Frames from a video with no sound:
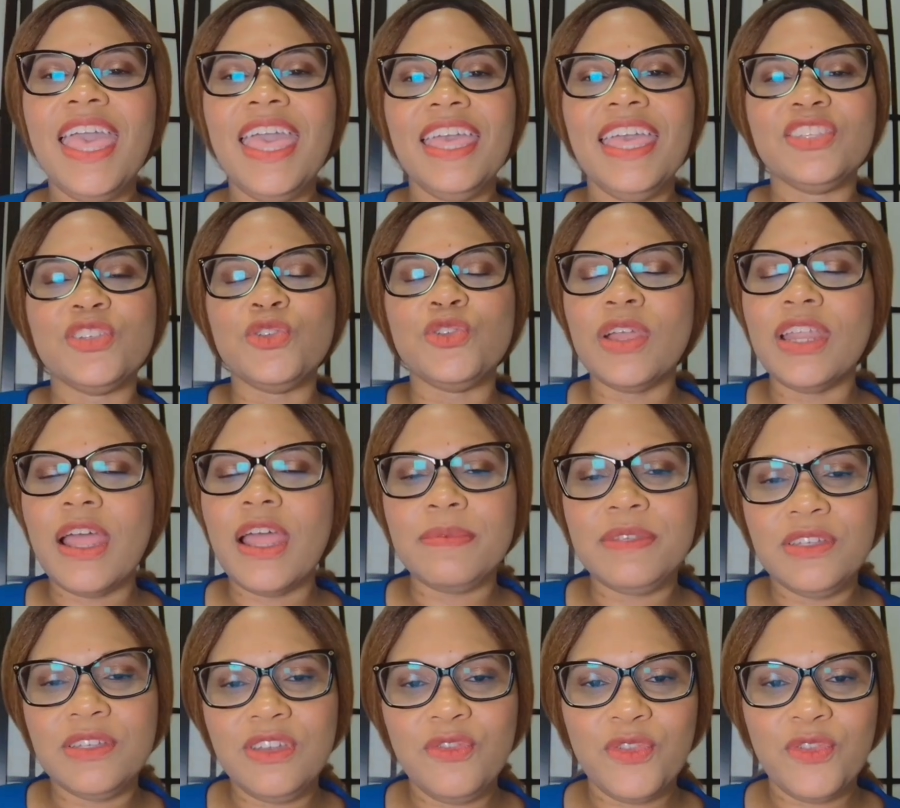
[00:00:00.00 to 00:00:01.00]
It's a great
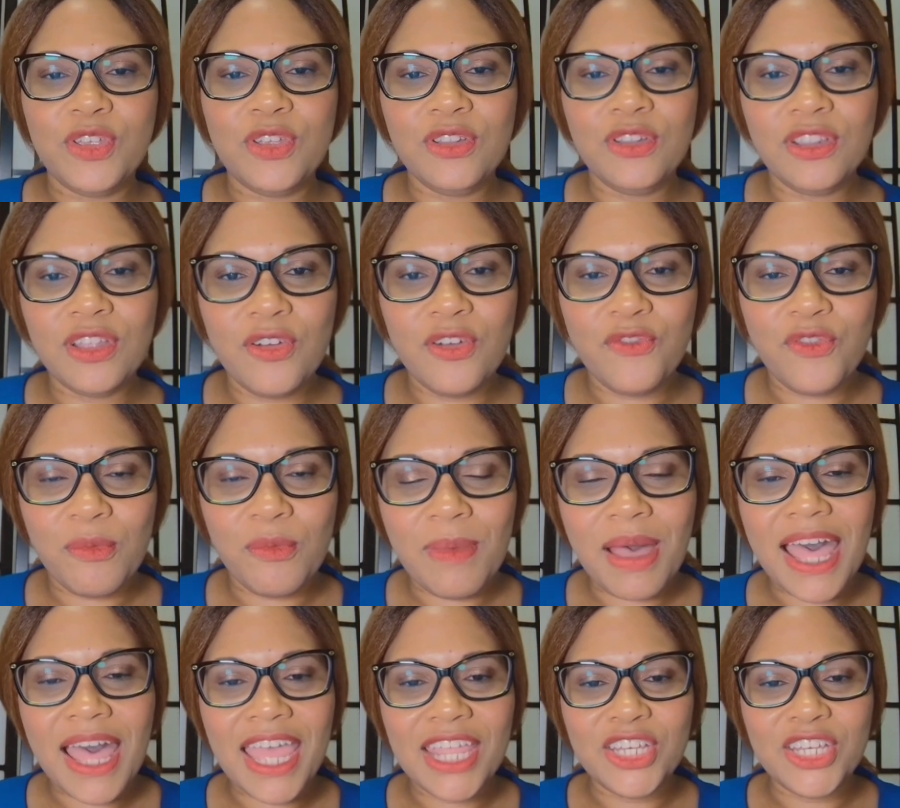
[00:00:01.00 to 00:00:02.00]
opportunity for you to learn from
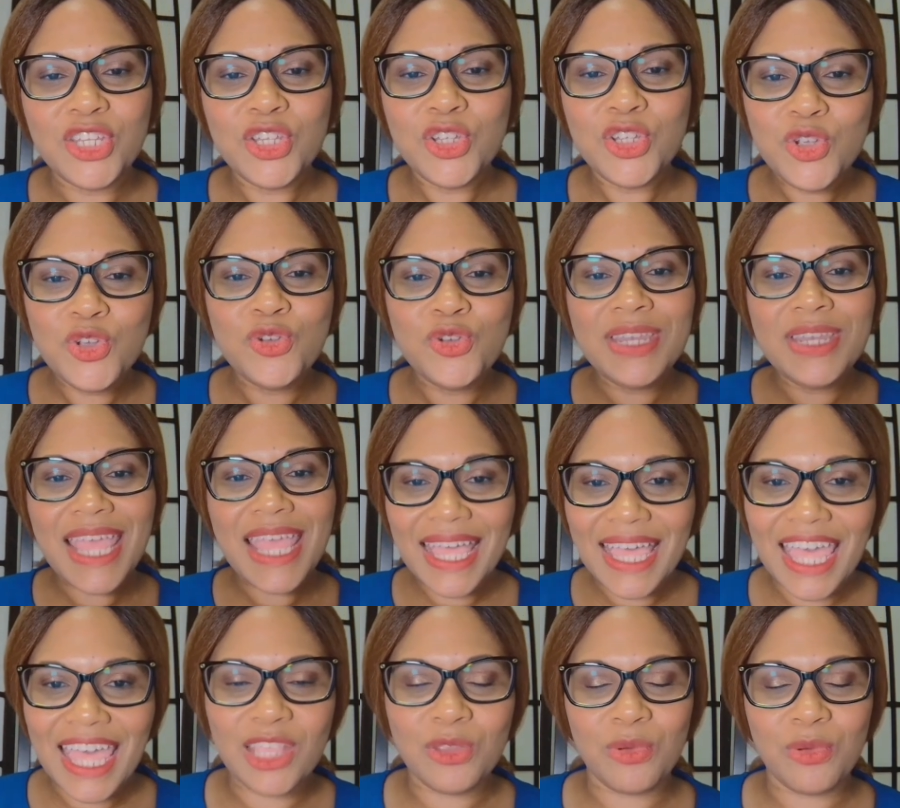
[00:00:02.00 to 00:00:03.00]
my 2
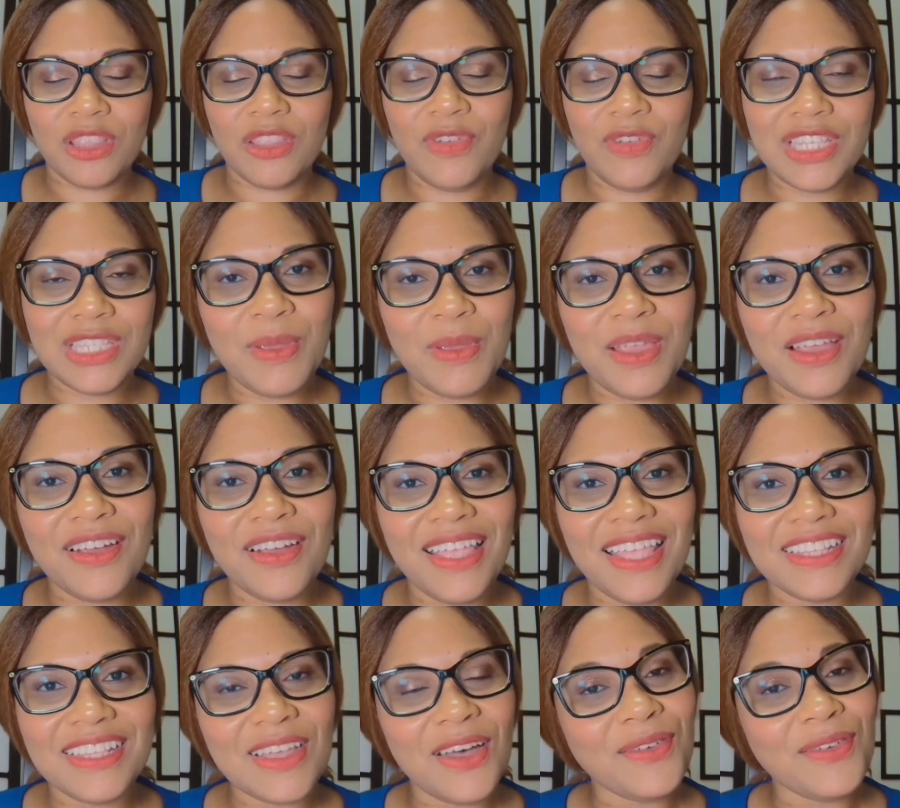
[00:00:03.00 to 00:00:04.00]
decades worth of
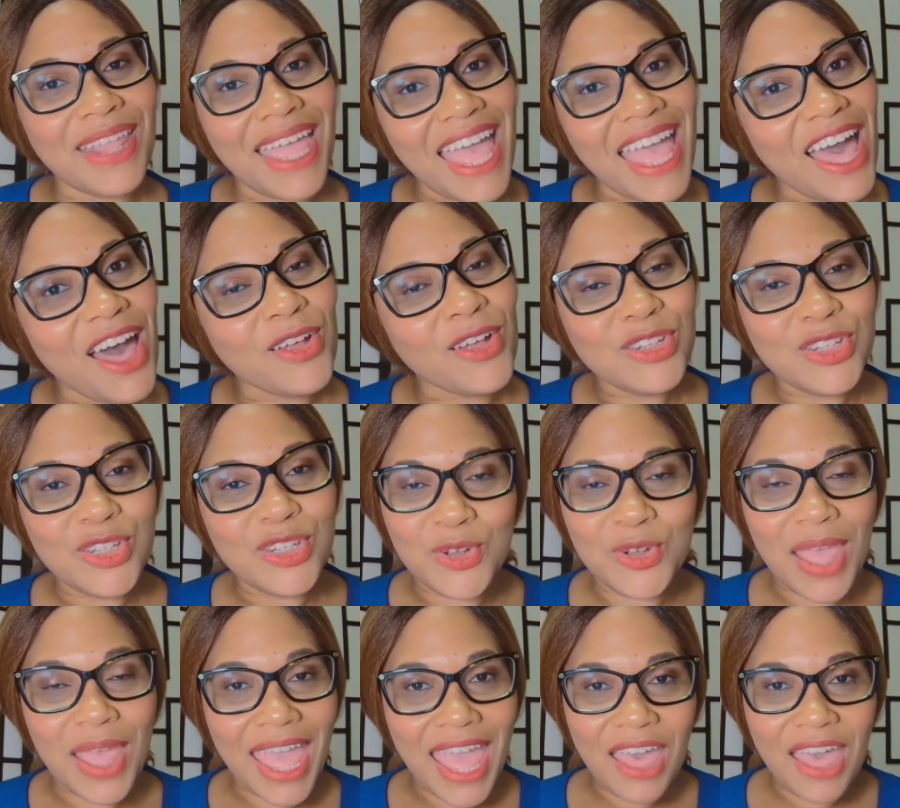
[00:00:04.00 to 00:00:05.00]
experience on how
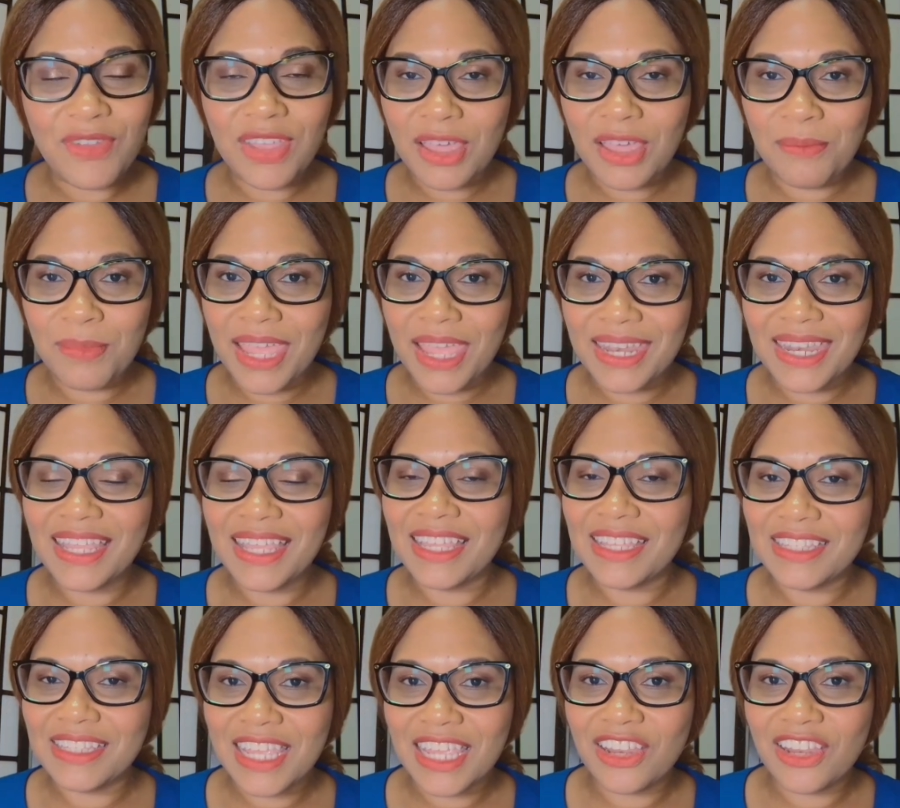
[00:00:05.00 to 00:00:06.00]
to have a commanding
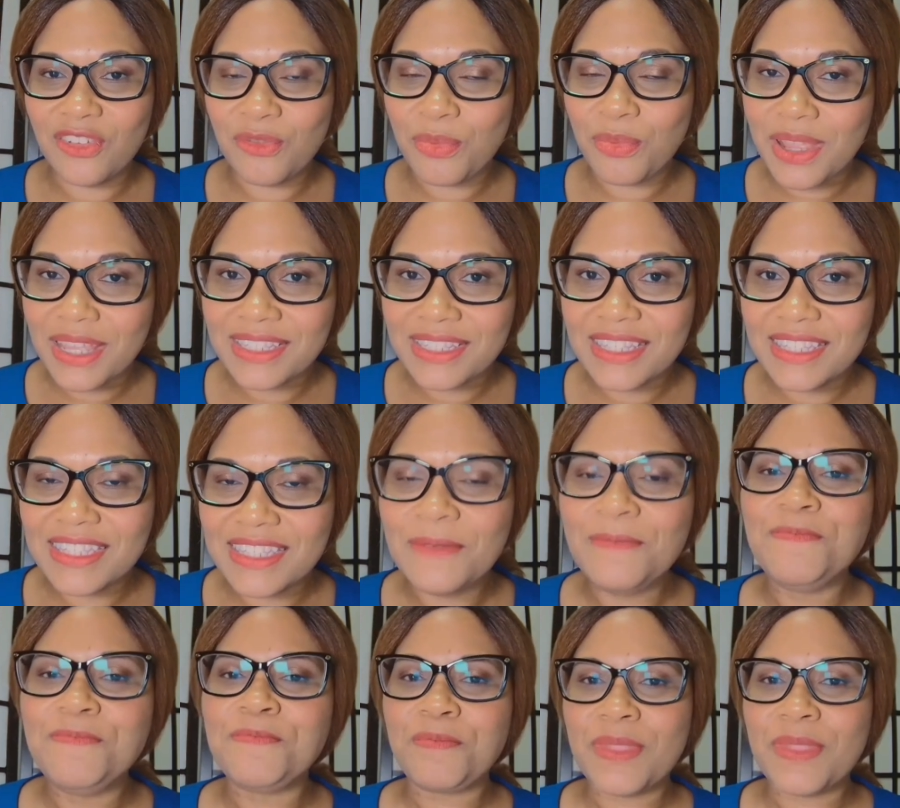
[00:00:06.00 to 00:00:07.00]
executive presence
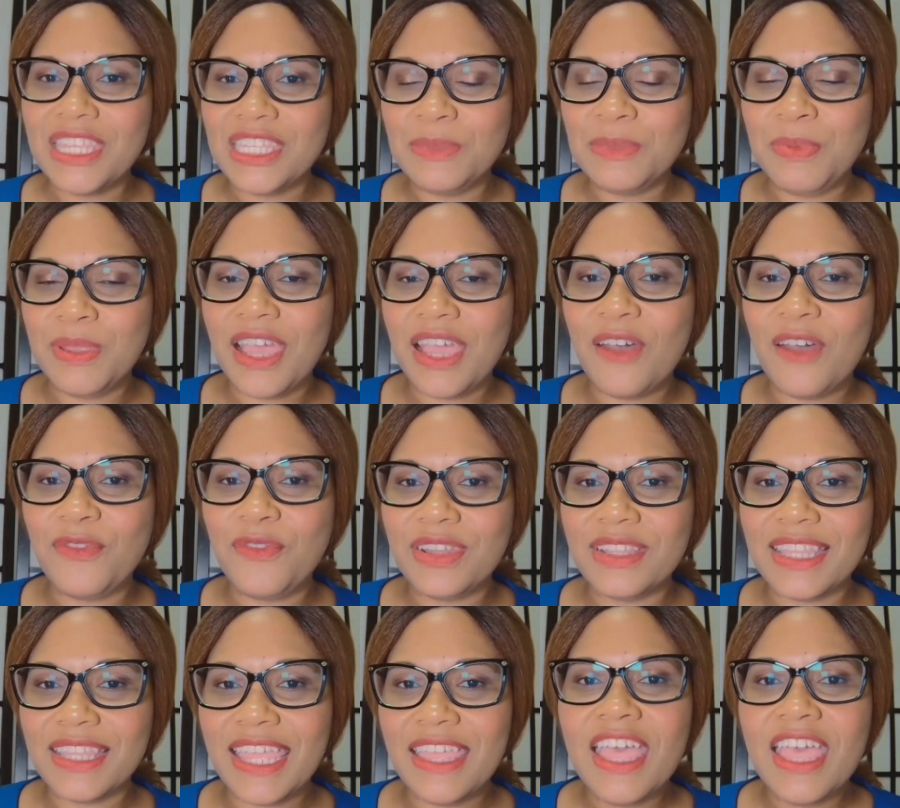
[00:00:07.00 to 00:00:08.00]
and speak
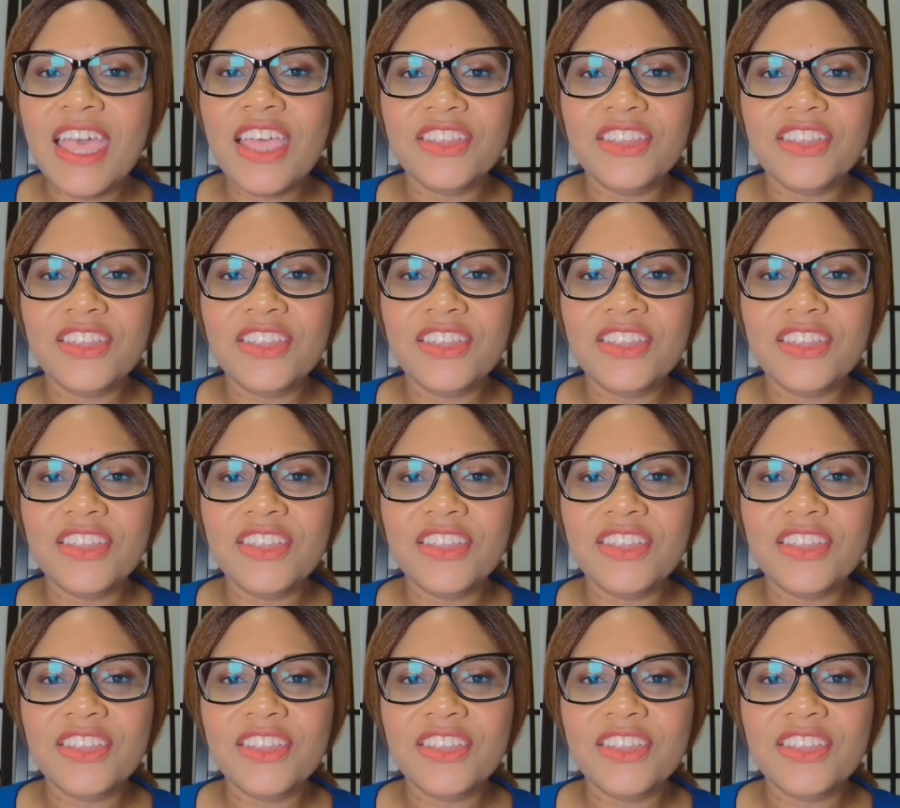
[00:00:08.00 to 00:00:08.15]
confidently.